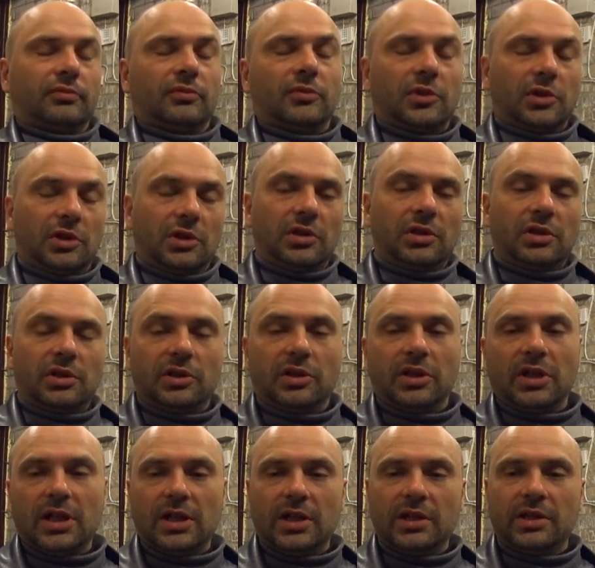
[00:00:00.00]
but in
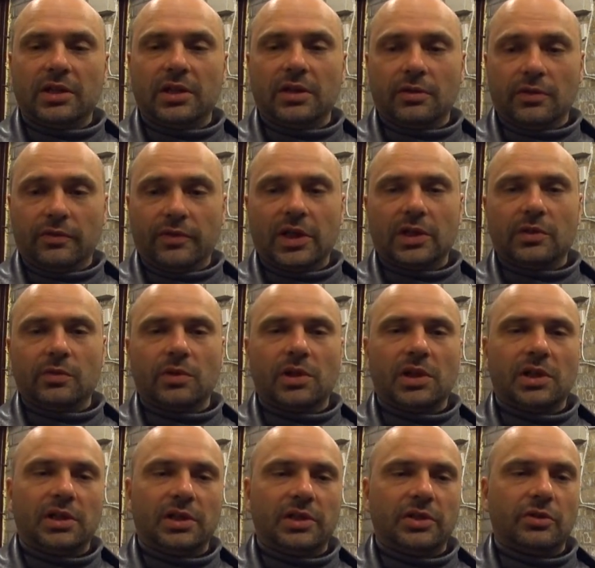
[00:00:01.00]
reality on that
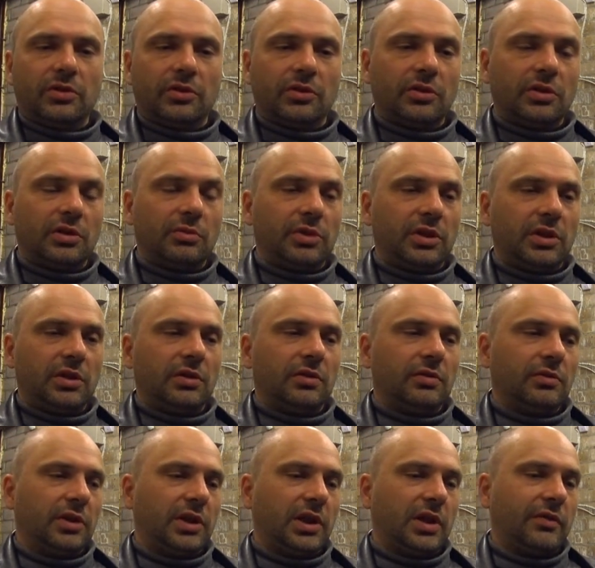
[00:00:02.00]
one it's not gonna be
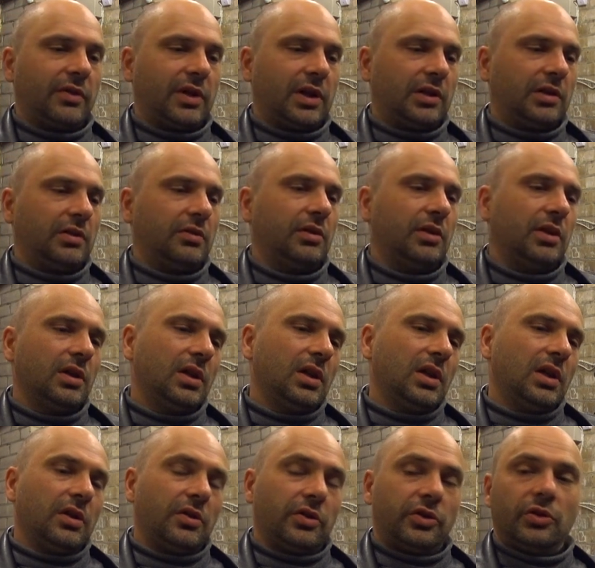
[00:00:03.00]
like that,
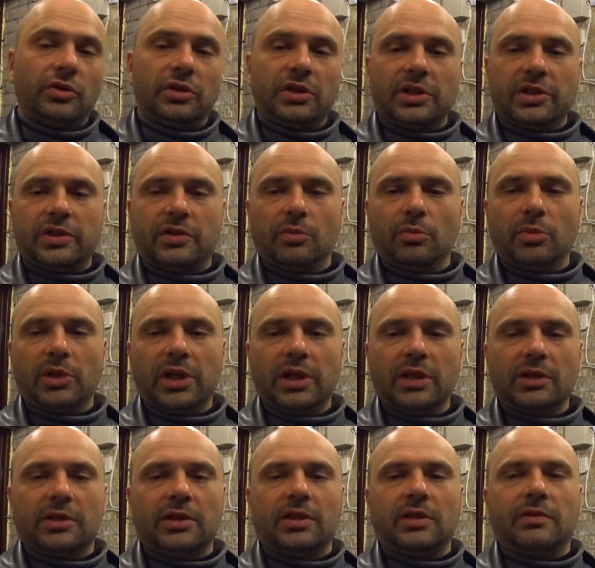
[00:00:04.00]
because to test a
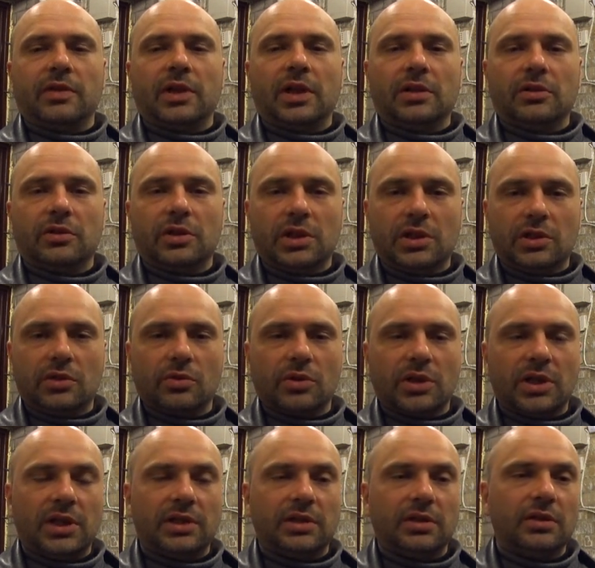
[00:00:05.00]
bike like that you need to
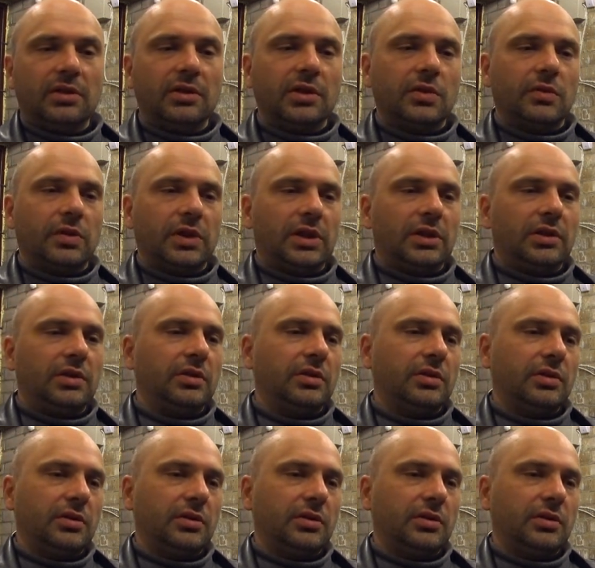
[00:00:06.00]
ride it quite